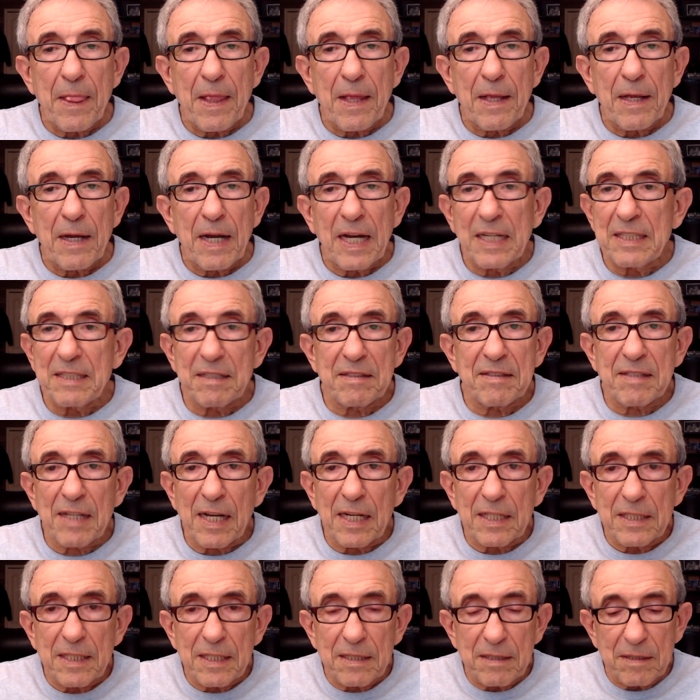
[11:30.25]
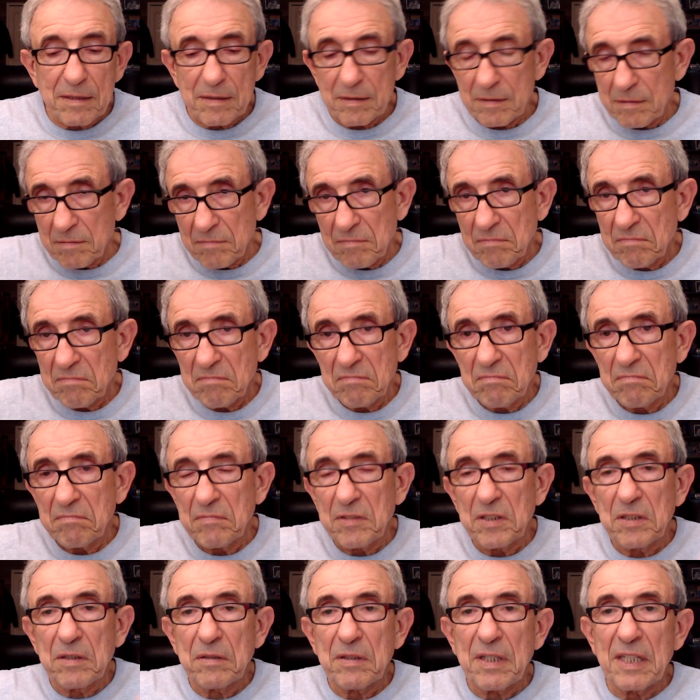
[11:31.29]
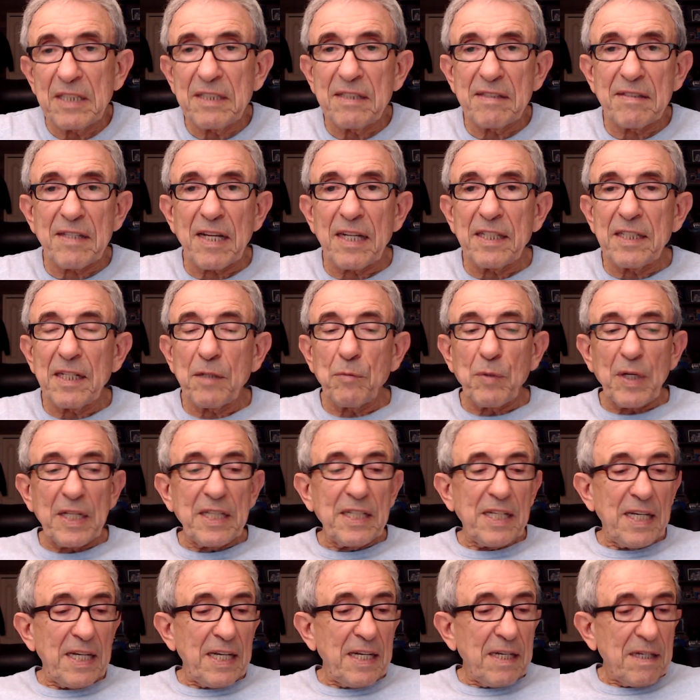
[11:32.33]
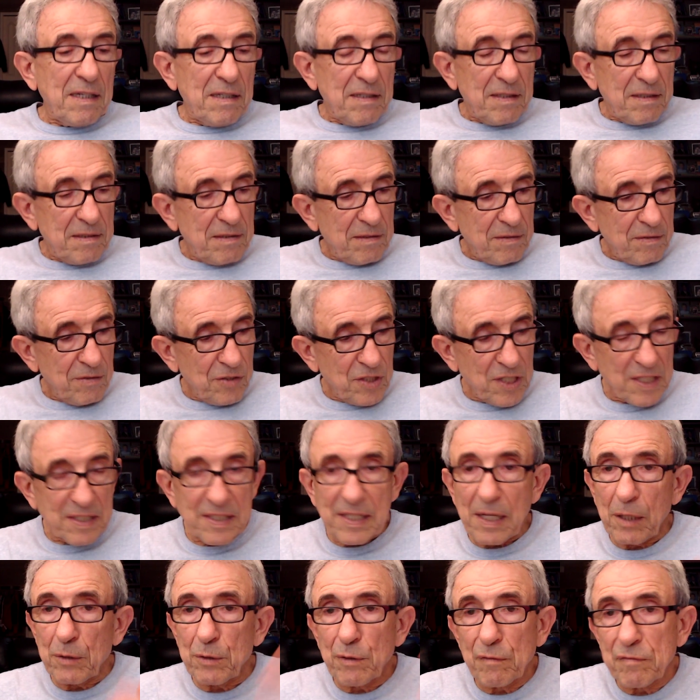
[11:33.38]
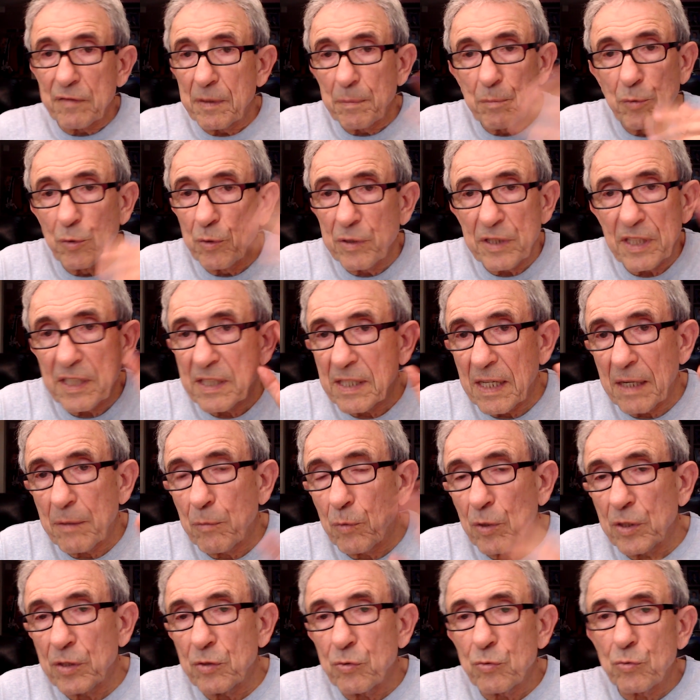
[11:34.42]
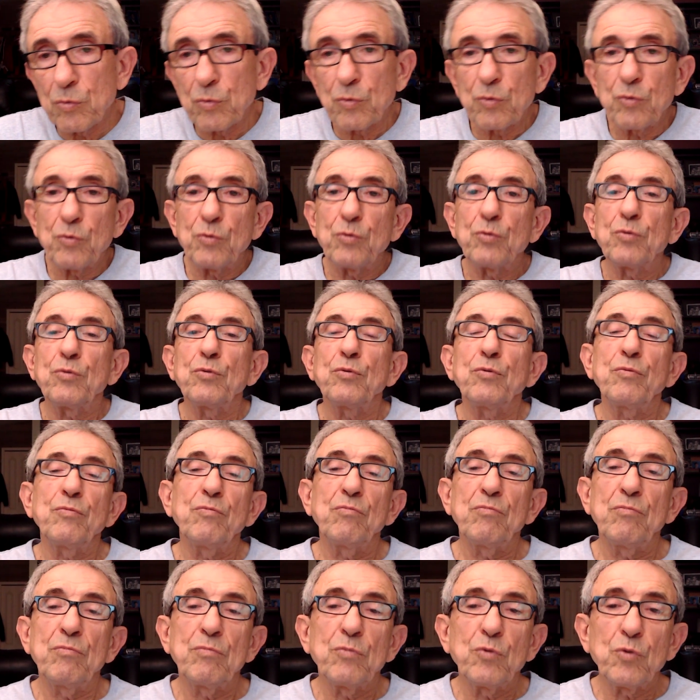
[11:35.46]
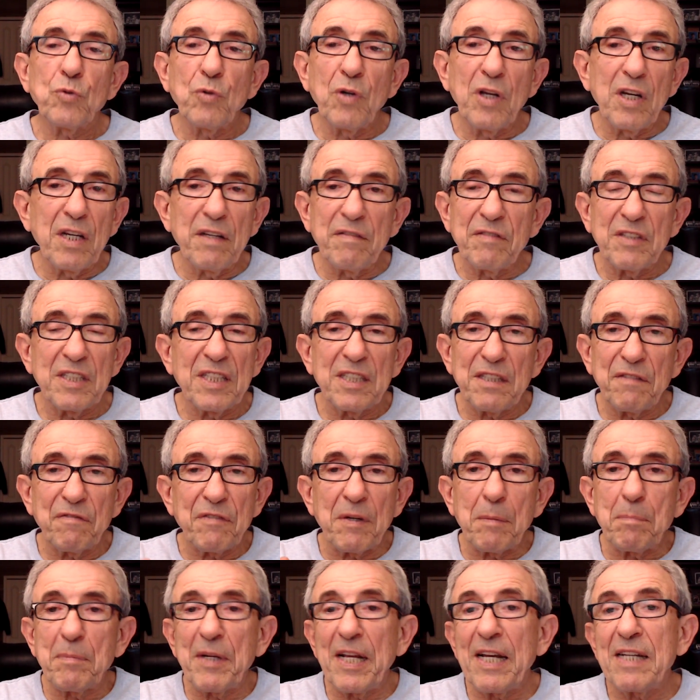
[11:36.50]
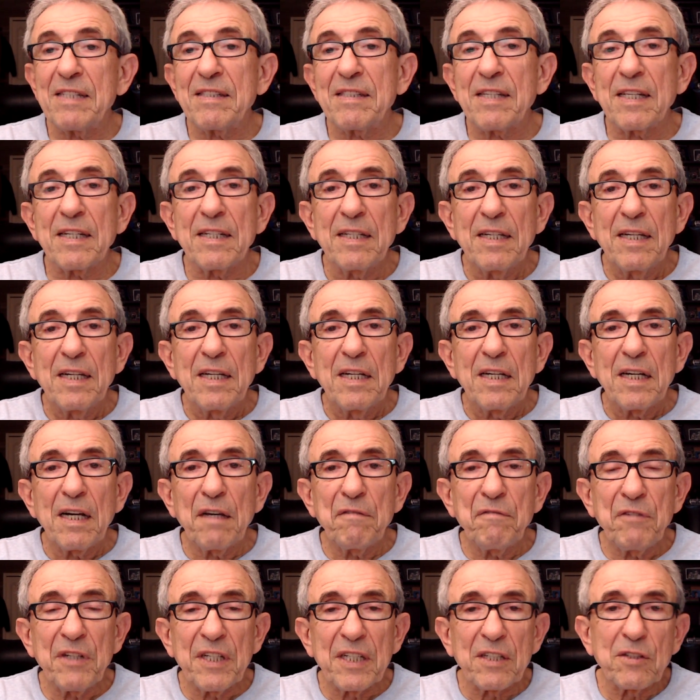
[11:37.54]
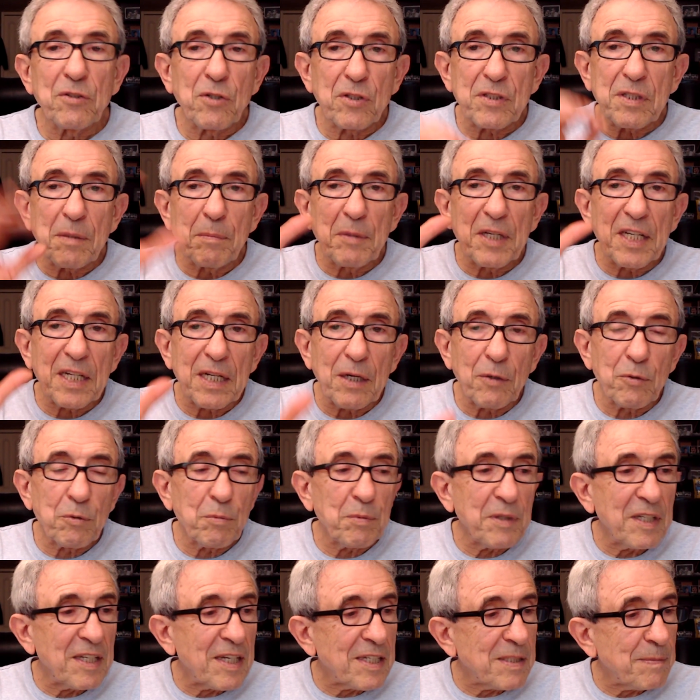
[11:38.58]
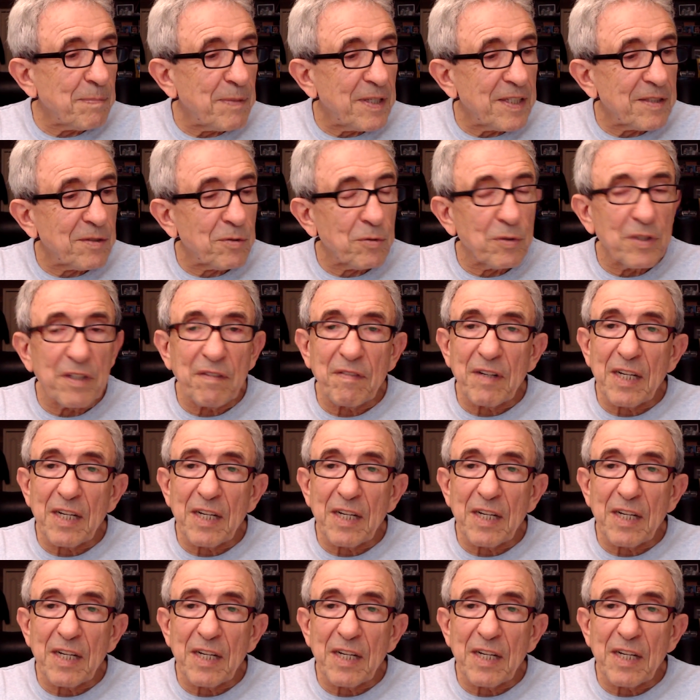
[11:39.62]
I decided one day, just out of the blue, that I want to go and live in a different place. And I figured North America would be a nice place to live.